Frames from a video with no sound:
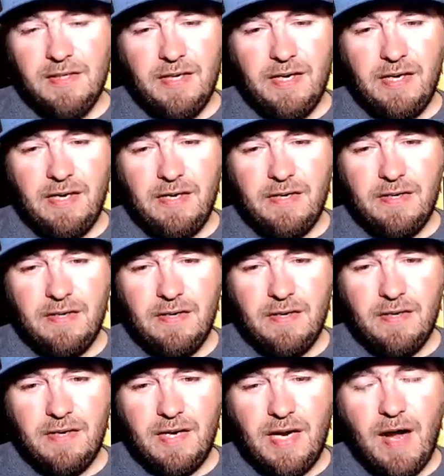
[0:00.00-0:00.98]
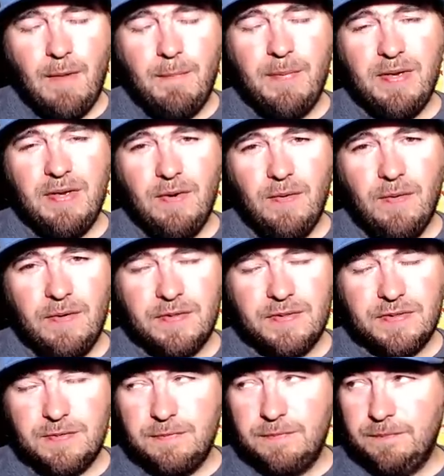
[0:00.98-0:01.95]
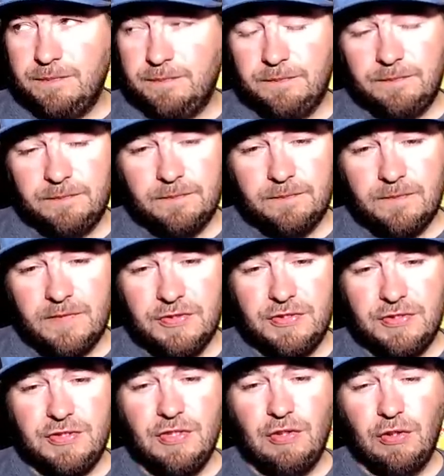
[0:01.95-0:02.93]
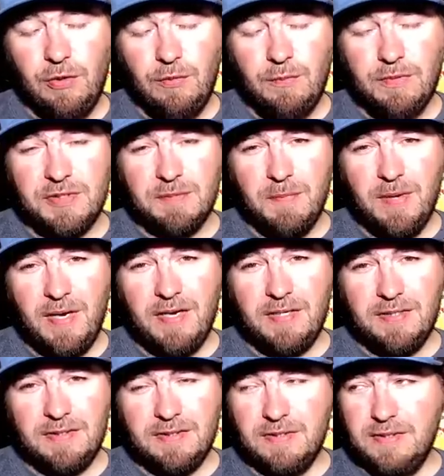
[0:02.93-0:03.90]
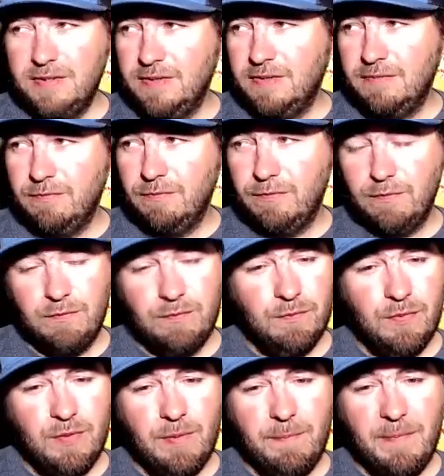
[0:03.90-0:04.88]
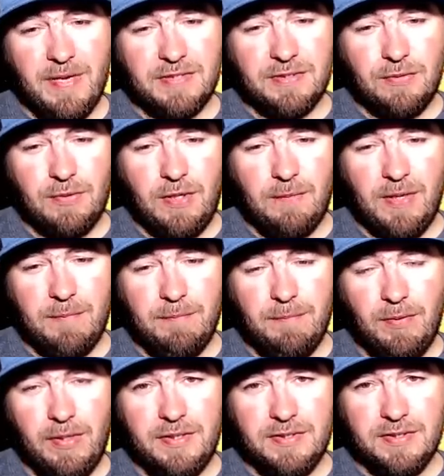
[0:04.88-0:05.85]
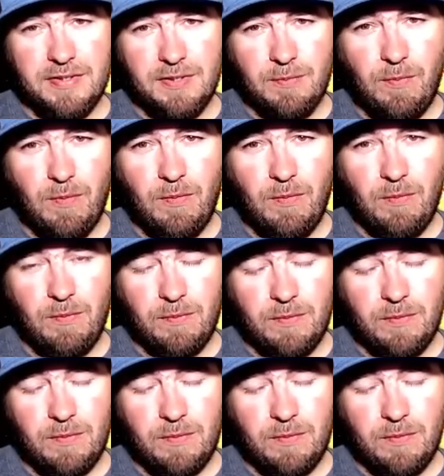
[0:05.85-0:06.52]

And I'll be honest, Loomis makes one of the best crankbait blanks in the world.